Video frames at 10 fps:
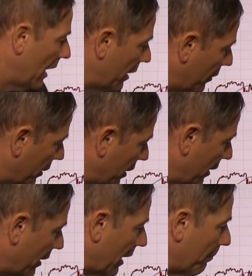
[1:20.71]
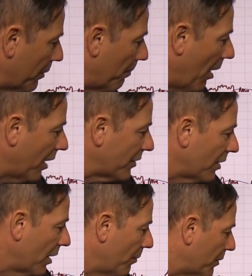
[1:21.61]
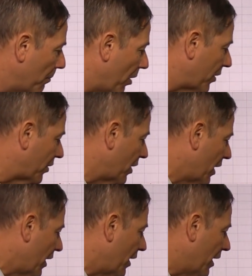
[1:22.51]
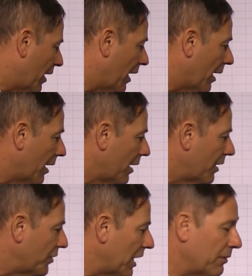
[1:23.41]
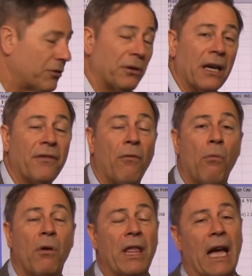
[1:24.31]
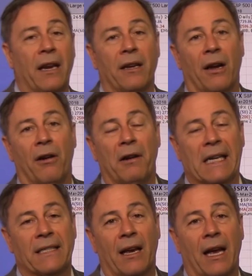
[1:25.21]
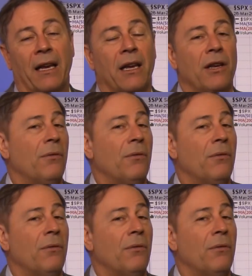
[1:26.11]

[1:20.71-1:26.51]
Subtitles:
And you can see here that blue box, which marks the general trend for that RSI.